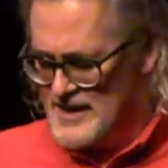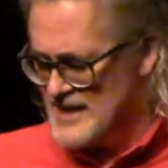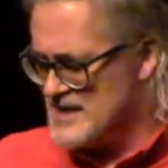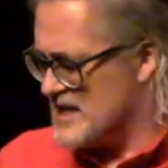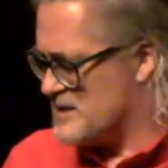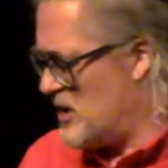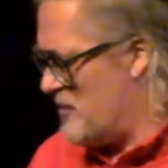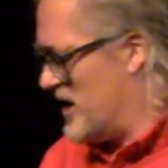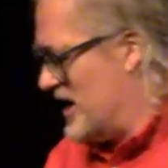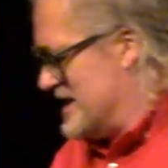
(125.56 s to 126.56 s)
As an
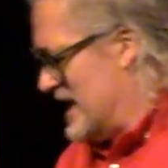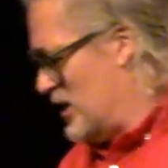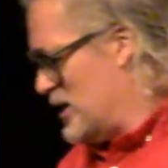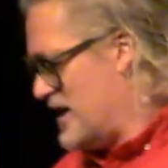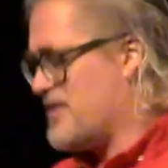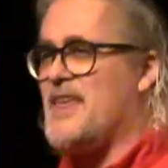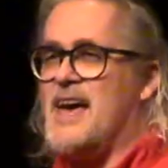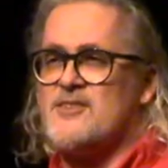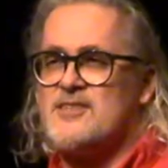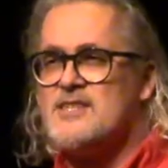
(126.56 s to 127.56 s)
experiment, I downloaded
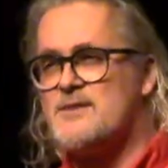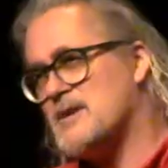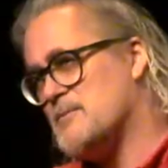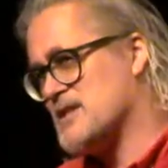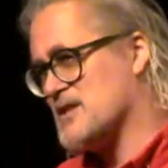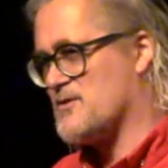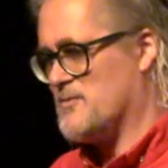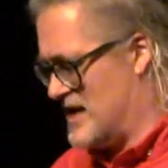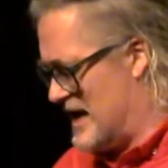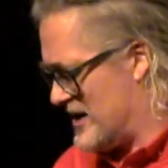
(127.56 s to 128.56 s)
thousands of images
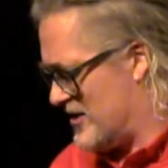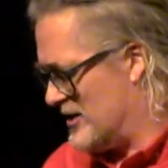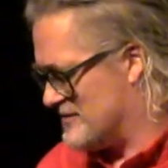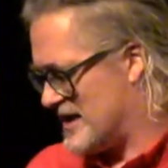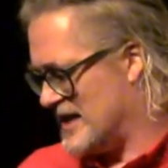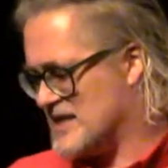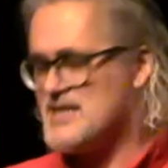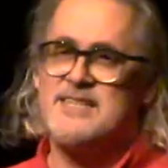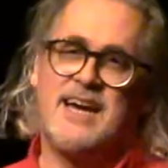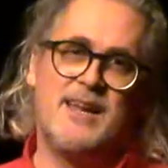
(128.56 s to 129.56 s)
from the archive's
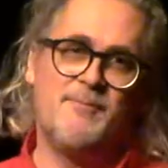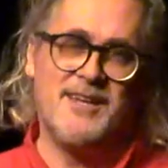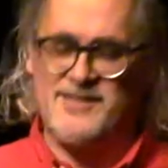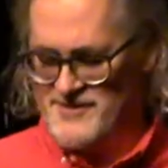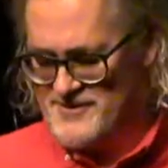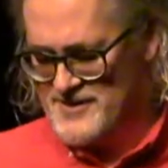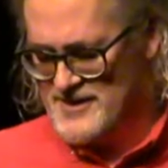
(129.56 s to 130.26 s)
collection database.